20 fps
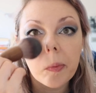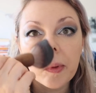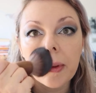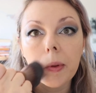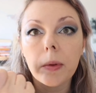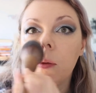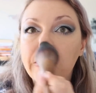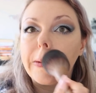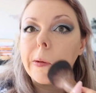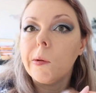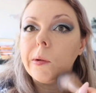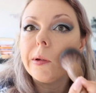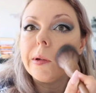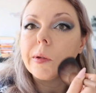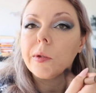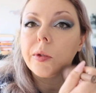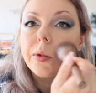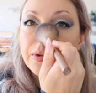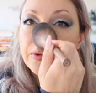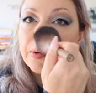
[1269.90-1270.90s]
You need
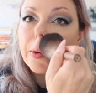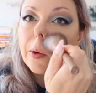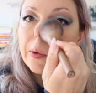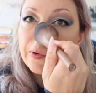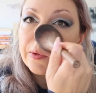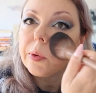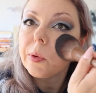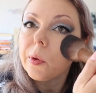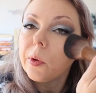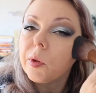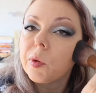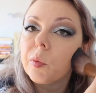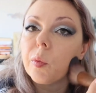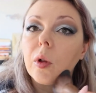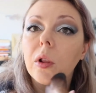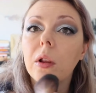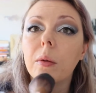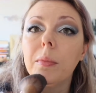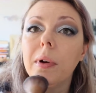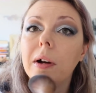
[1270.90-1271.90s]
so
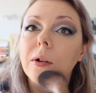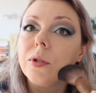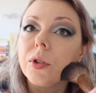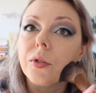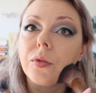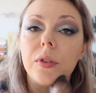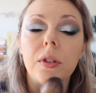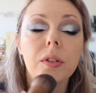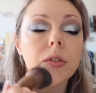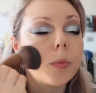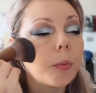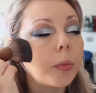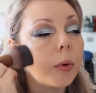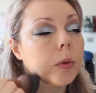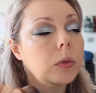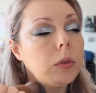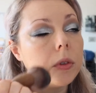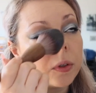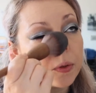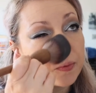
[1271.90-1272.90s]
small amount of this
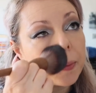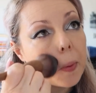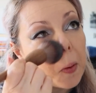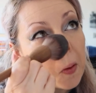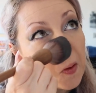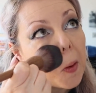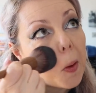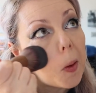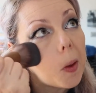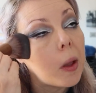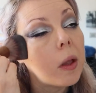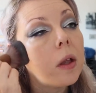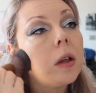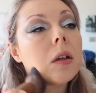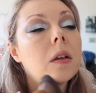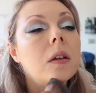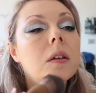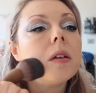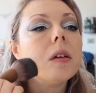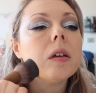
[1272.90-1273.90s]
powder,
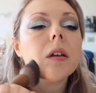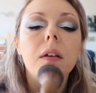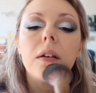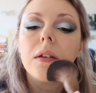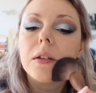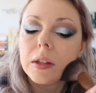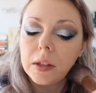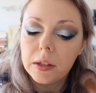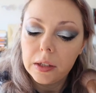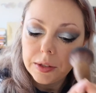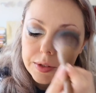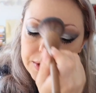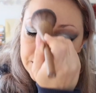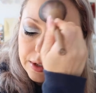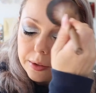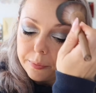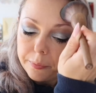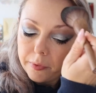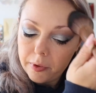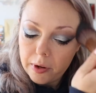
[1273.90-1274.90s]
and it's
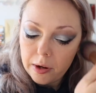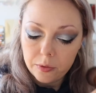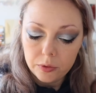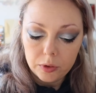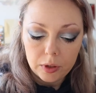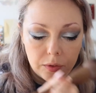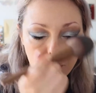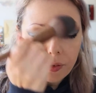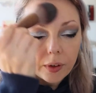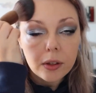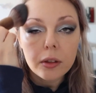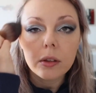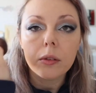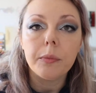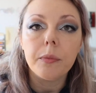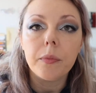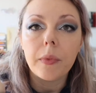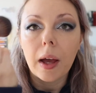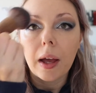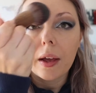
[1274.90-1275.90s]
around, if
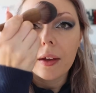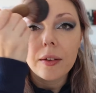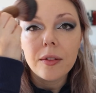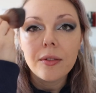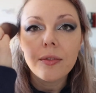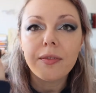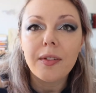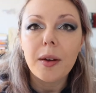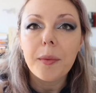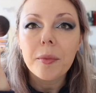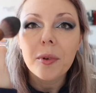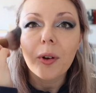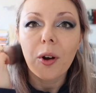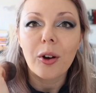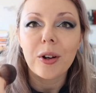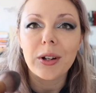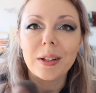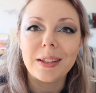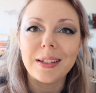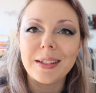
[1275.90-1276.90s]
I'm
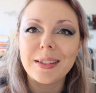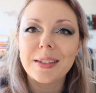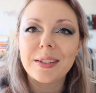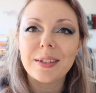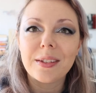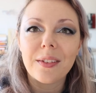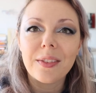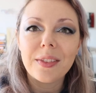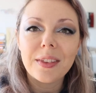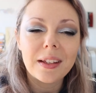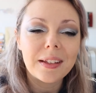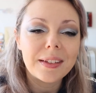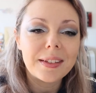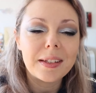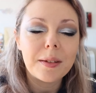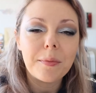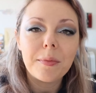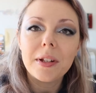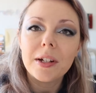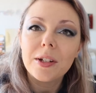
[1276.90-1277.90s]
correct, it's something
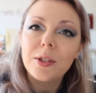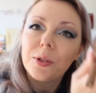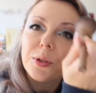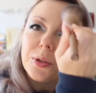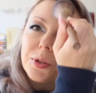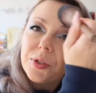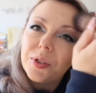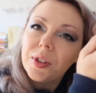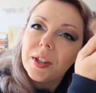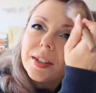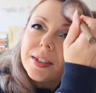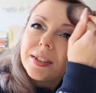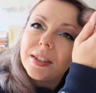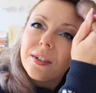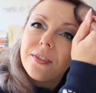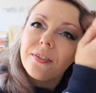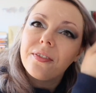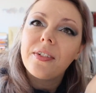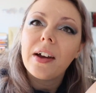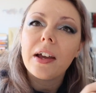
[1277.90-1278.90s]
similar to
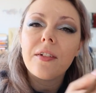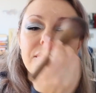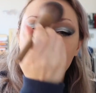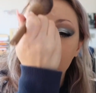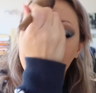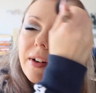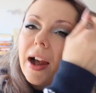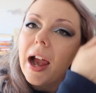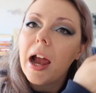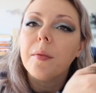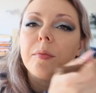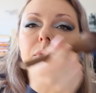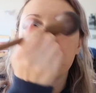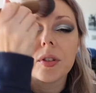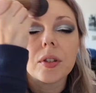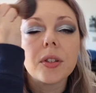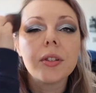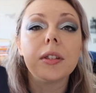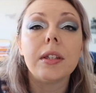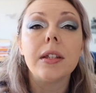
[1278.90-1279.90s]
65 grams.
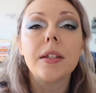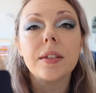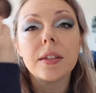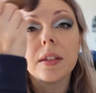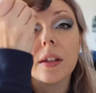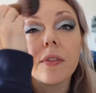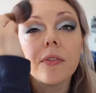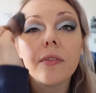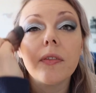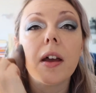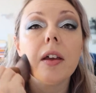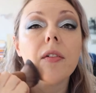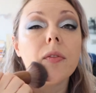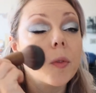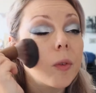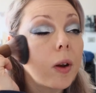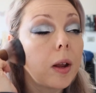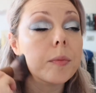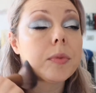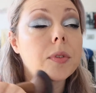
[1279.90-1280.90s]
65
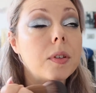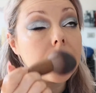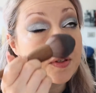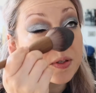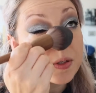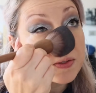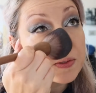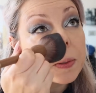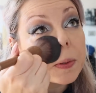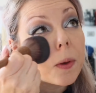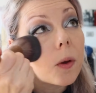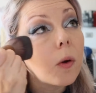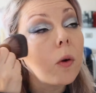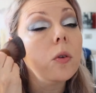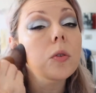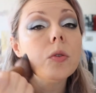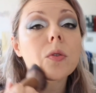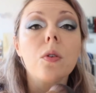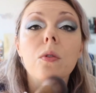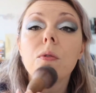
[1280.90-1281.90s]
grams, it's
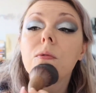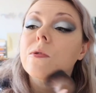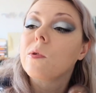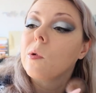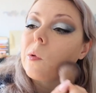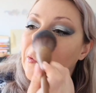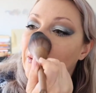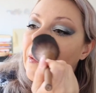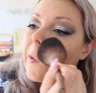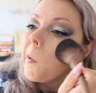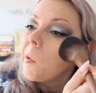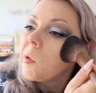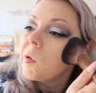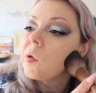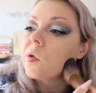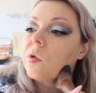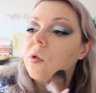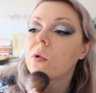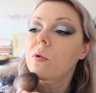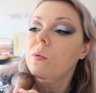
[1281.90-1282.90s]
so
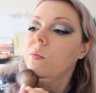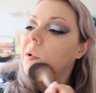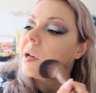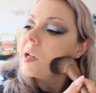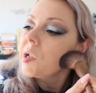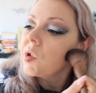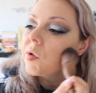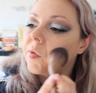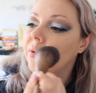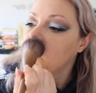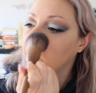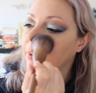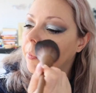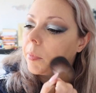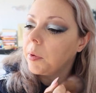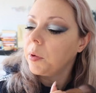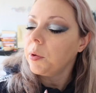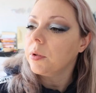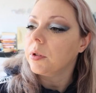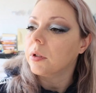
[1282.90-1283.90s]
much for a
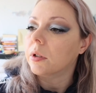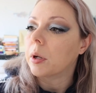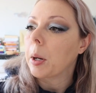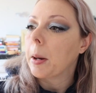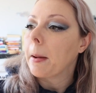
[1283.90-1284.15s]
powder.